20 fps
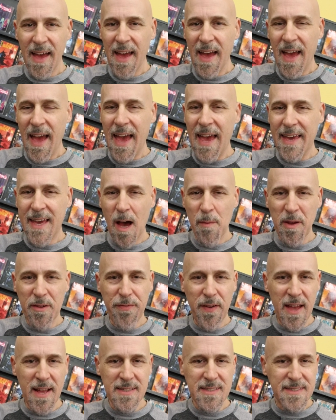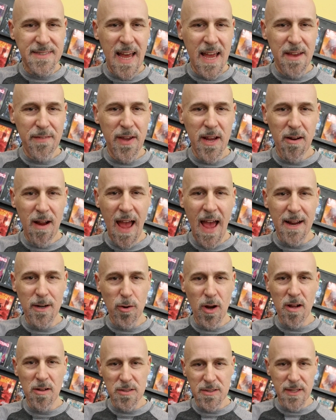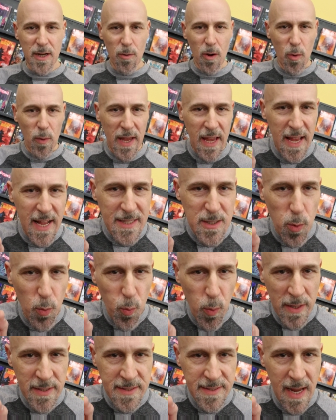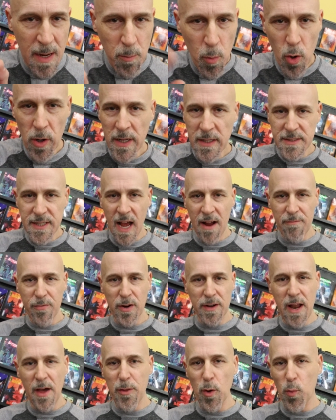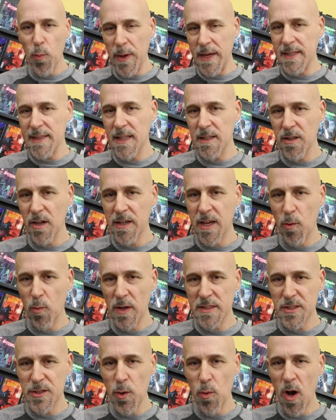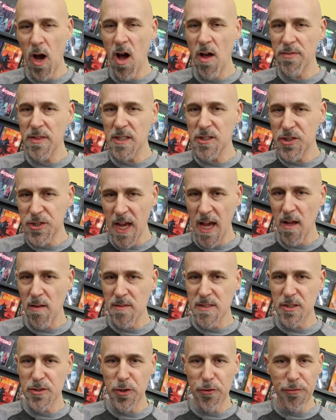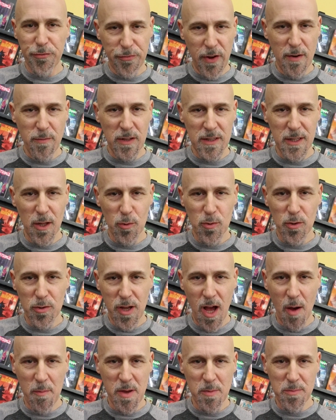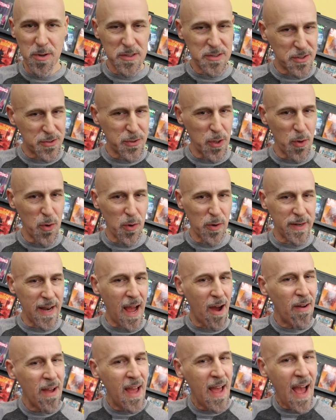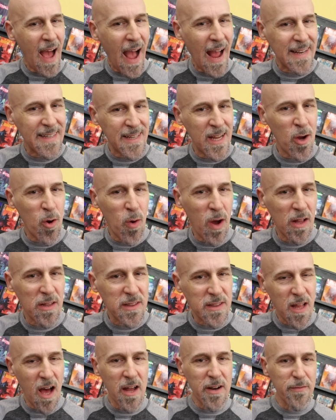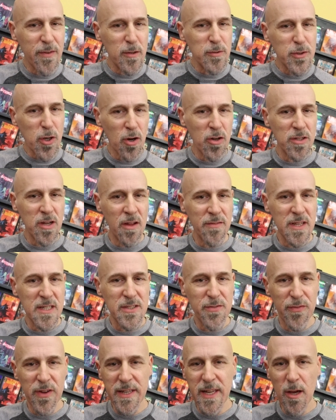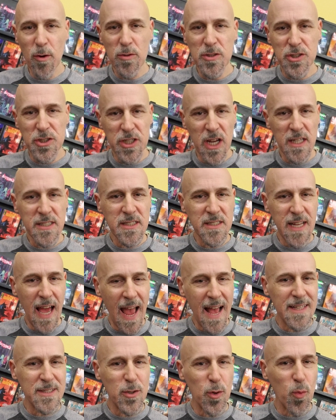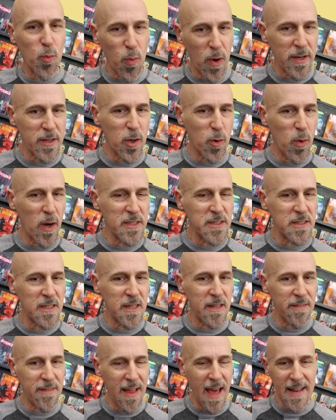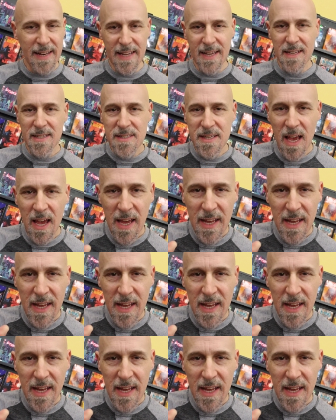Hey comic fans, Dave here at Ground Zero. It's Wednesday morning, time for another weekly look at what's new on the shelves at your favorite local comic book store. Now, I know a lot of you turned on this video just to answer one question, and that is,